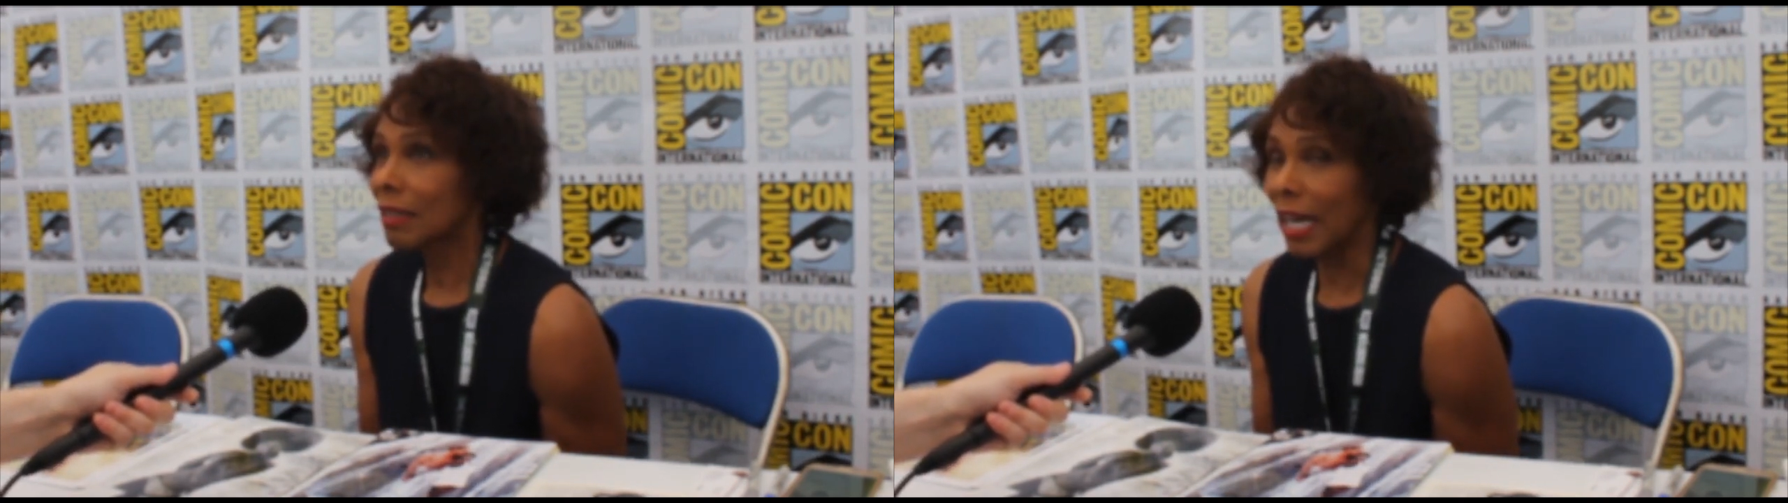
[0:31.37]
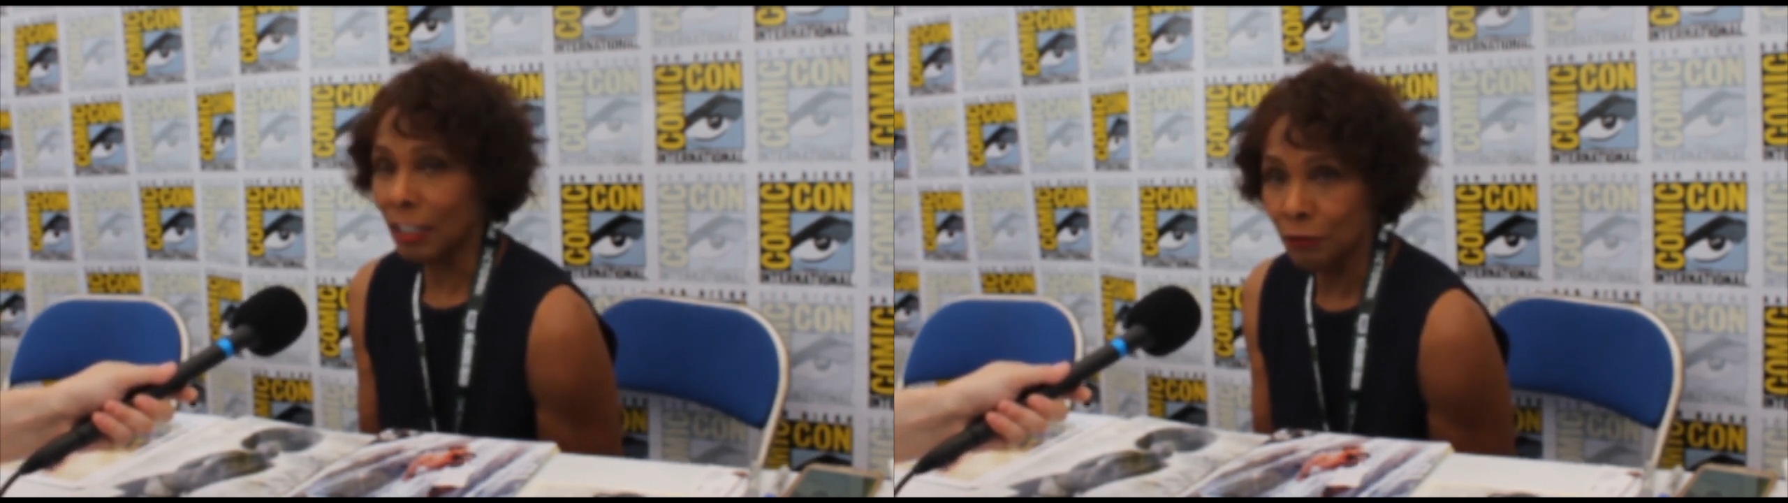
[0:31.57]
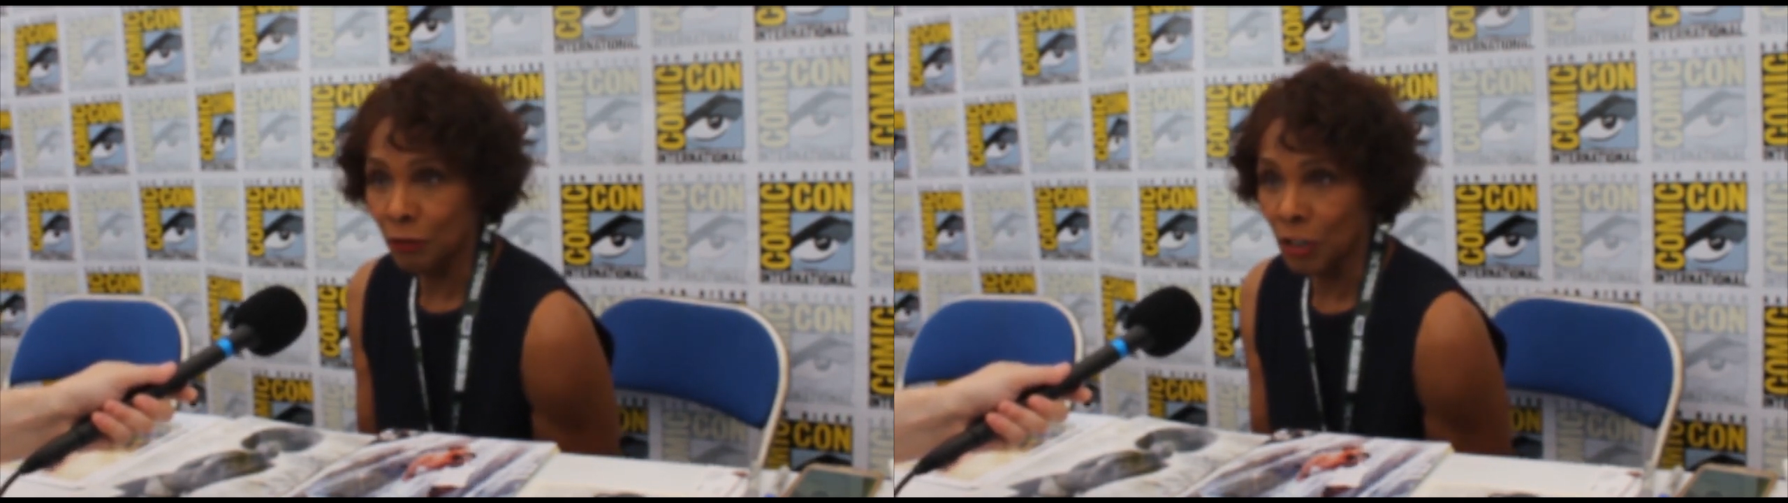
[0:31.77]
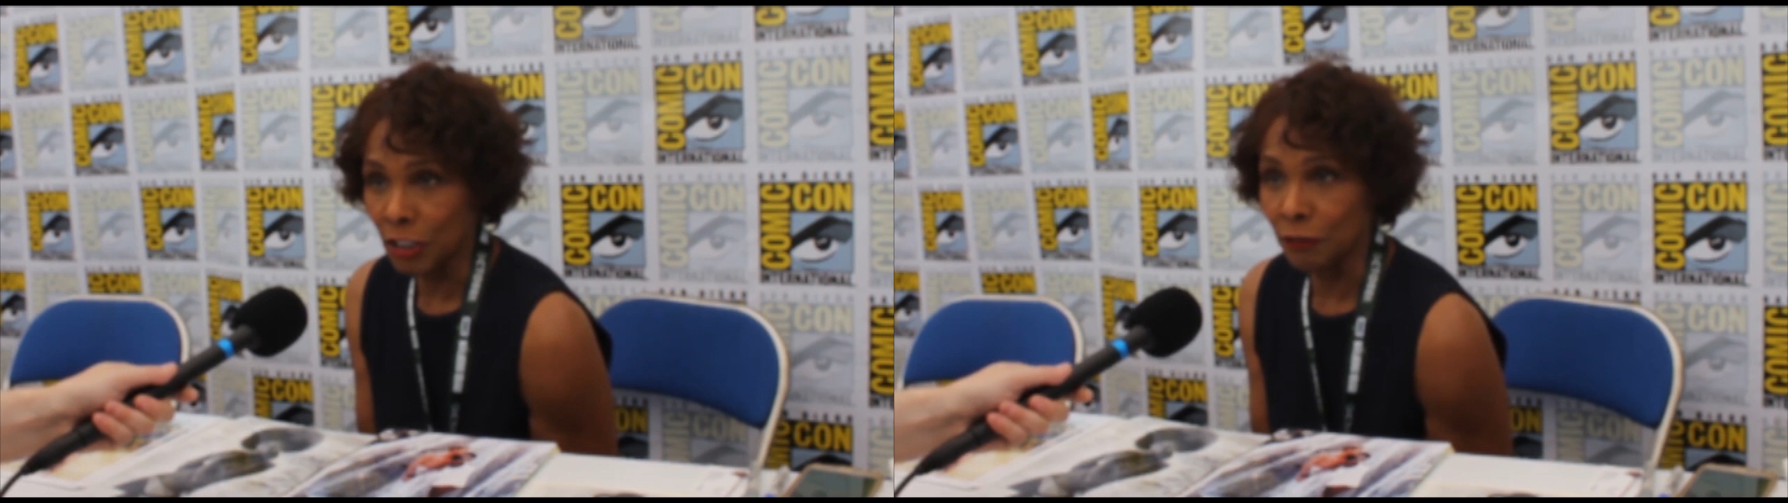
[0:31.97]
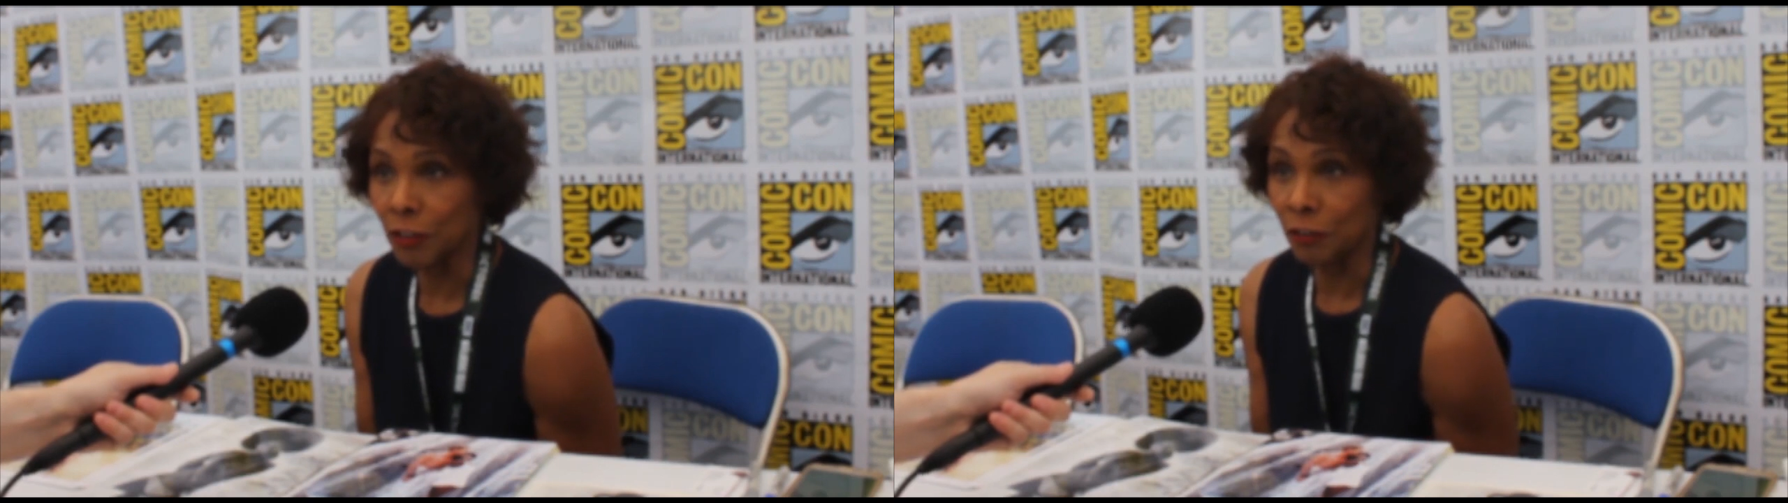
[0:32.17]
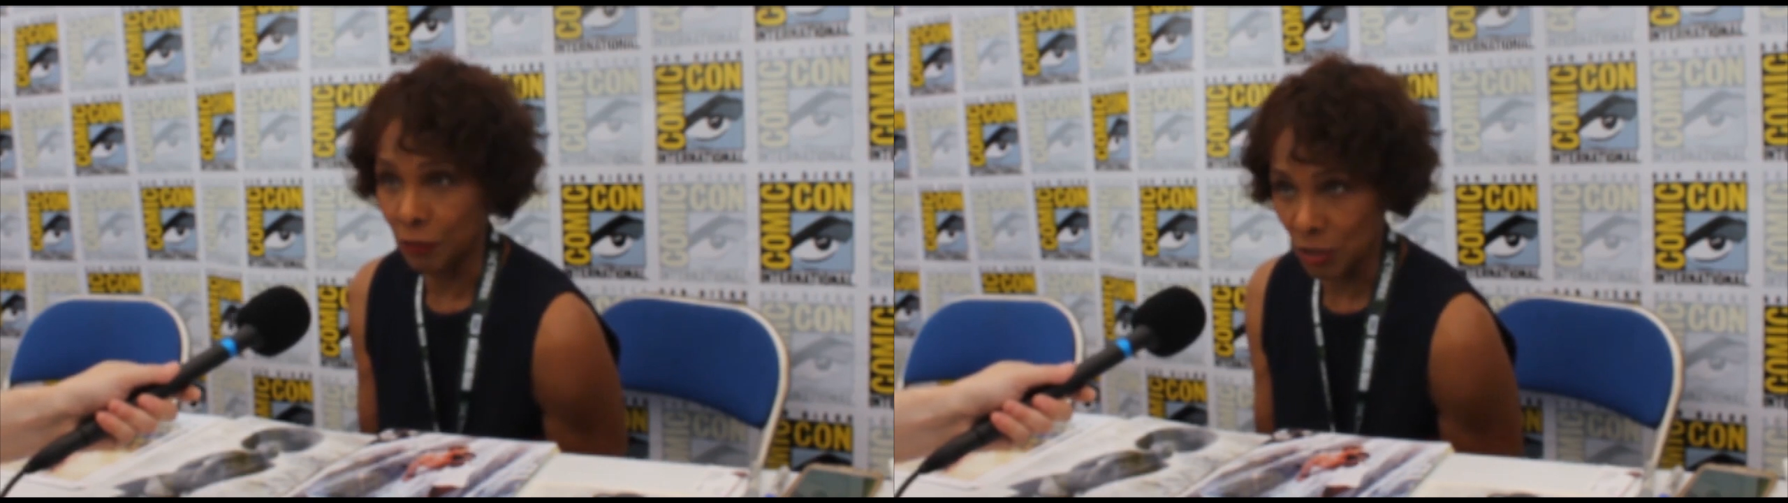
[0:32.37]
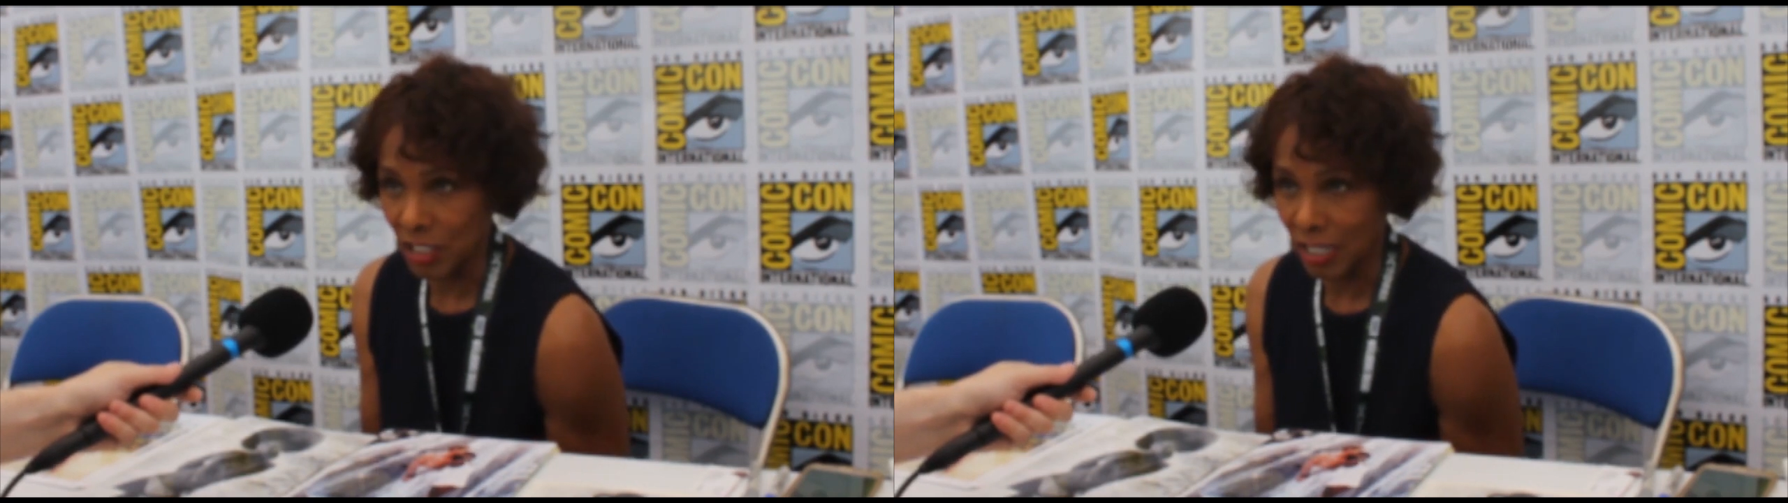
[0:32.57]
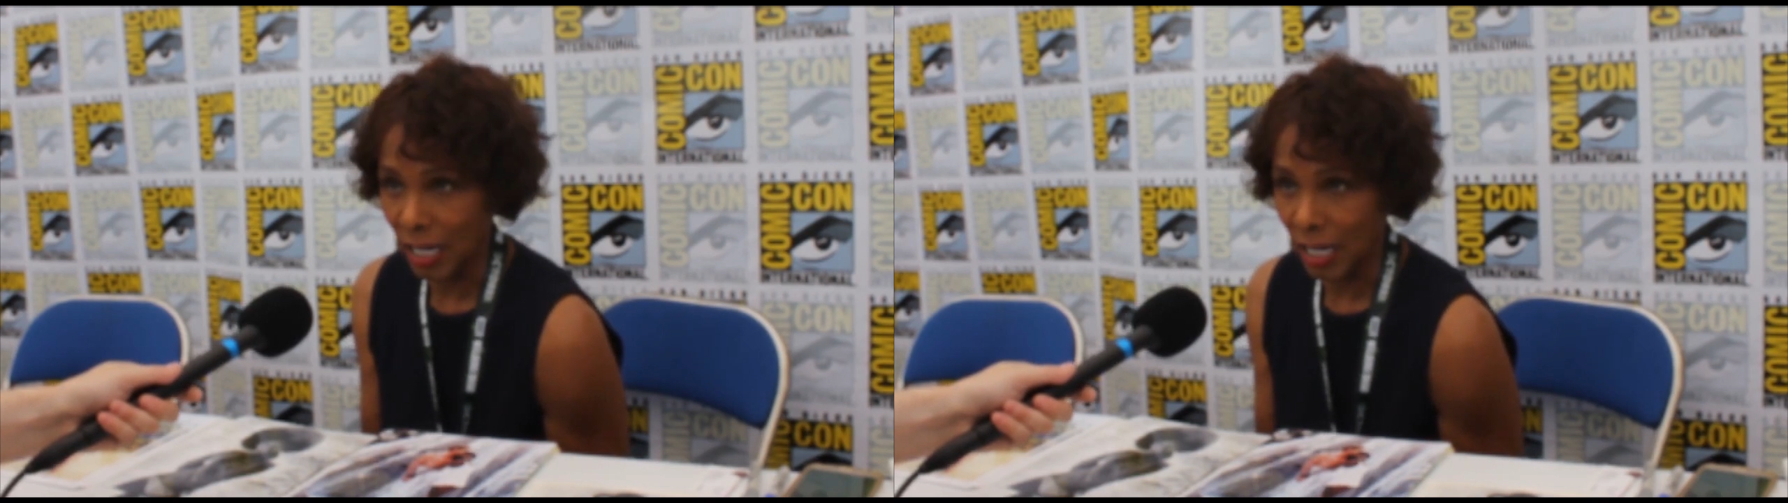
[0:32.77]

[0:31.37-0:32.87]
California for the first